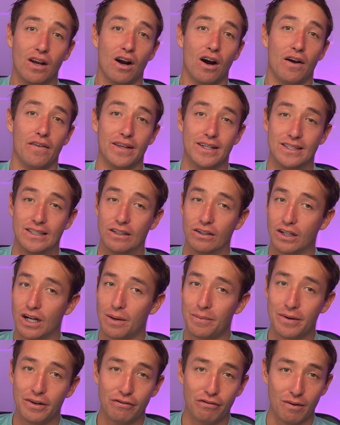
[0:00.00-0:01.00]
Are they still
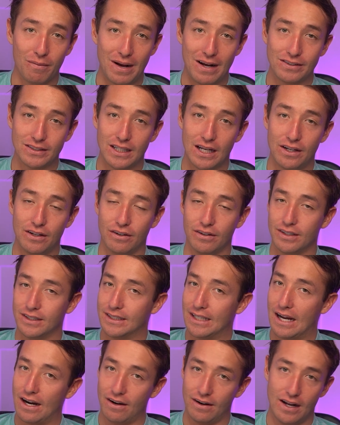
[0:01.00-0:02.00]
coming from outside your
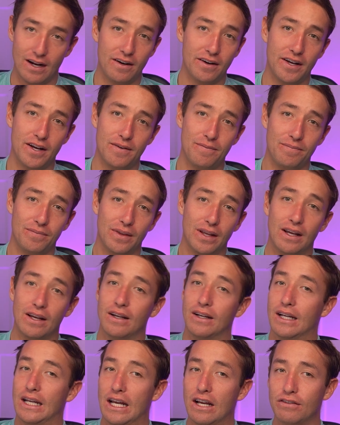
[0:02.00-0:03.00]
desired area?
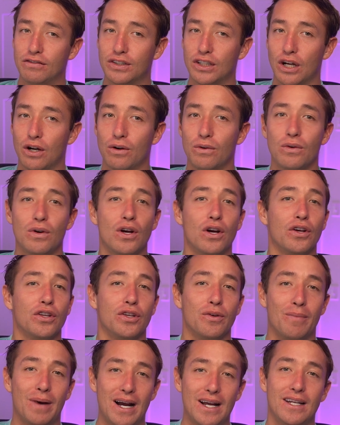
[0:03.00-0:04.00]
If so,
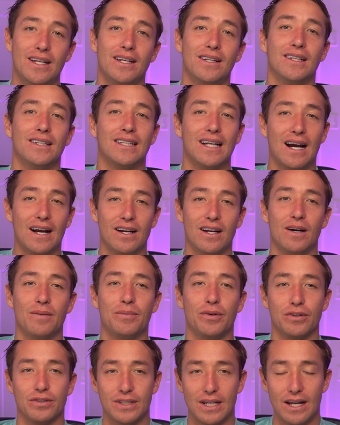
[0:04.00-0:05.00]
you might need to tighten up
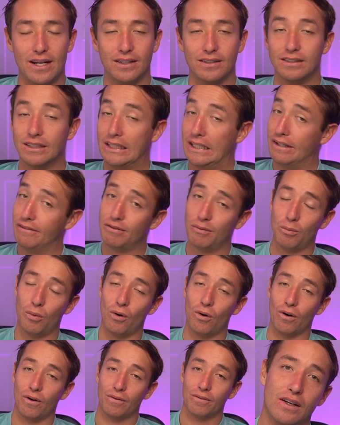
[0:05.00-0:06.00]
your settings even
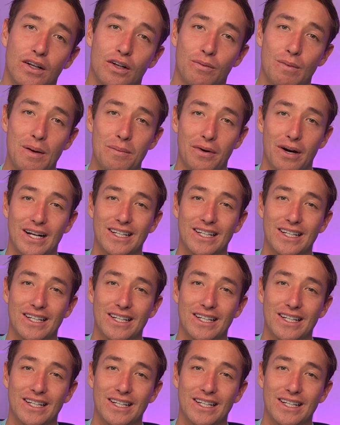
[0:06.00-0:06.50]
more. Remember,